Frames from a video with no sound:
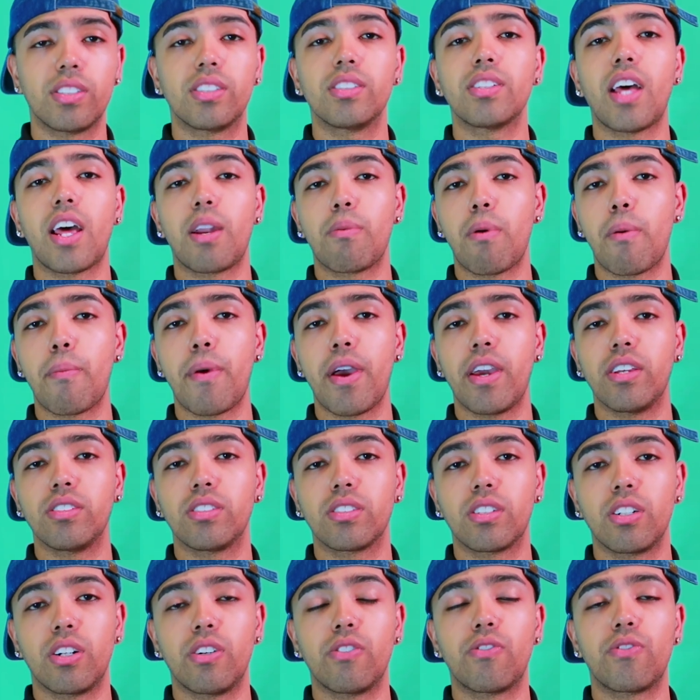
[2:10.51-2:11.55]
it's not about my
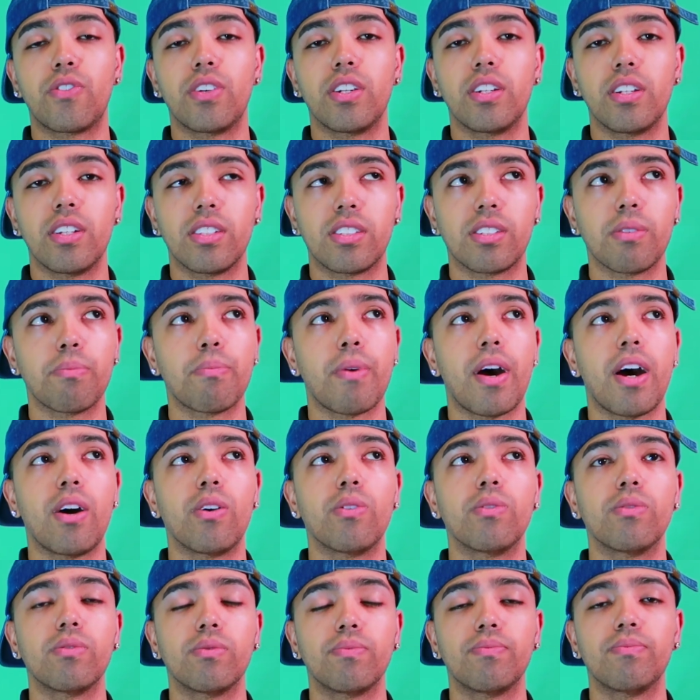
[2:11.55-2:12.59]
ex-girlfriend. It's
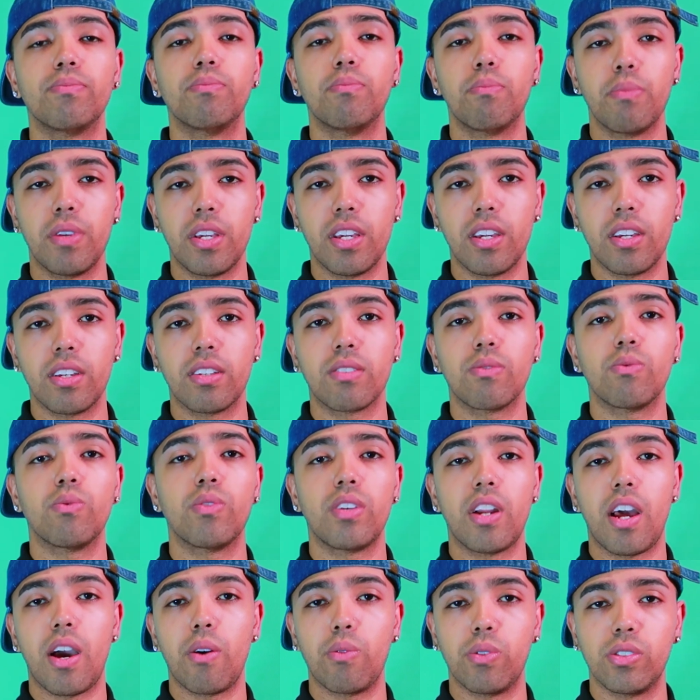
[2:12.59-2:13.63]
about me
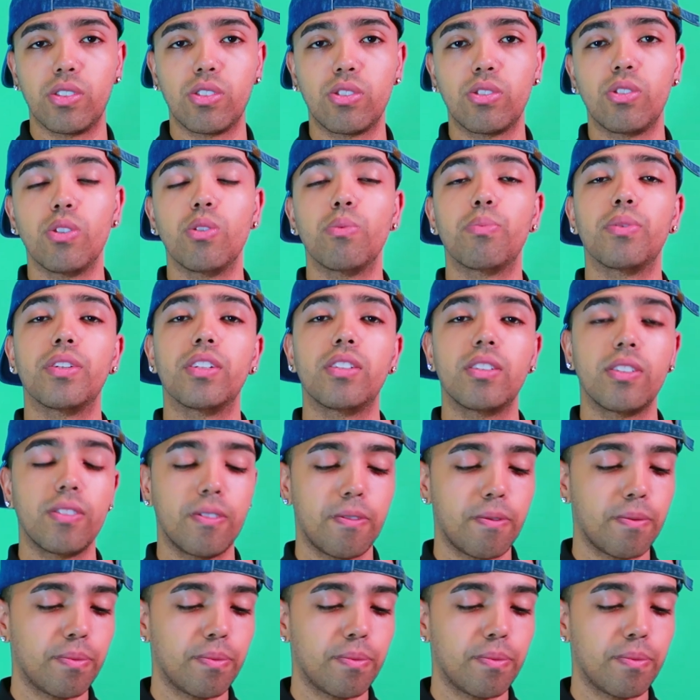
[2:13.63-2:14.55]
when I was stupid.